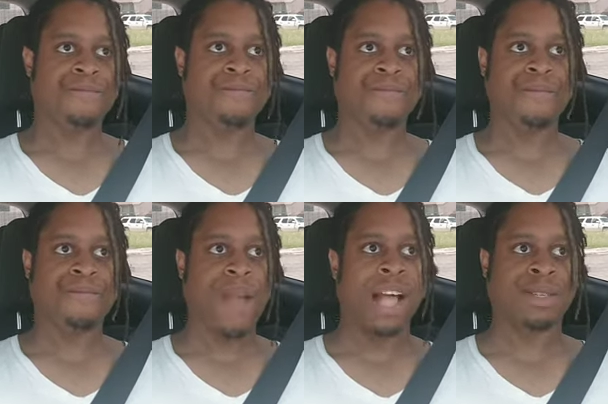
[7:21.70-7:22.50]
as
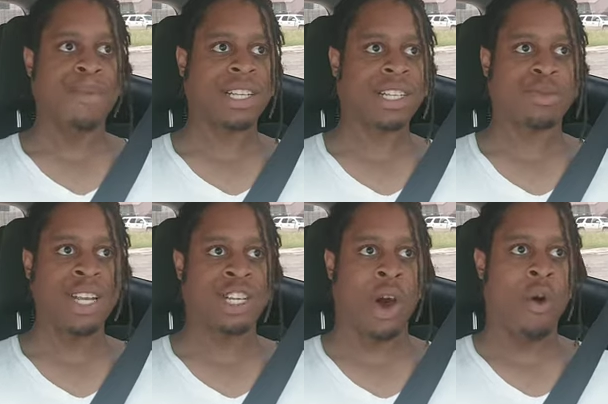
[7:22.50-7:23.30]
much as we don't
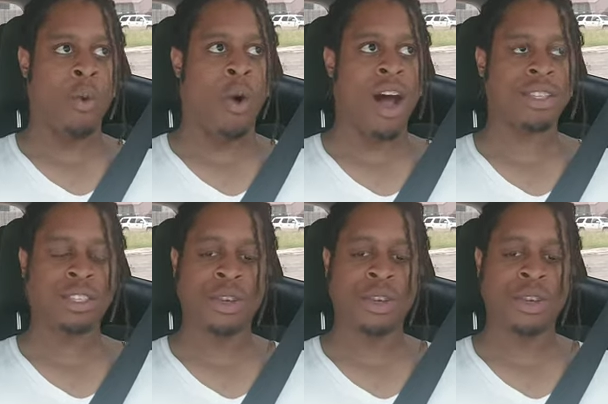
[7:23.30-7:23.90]
want to,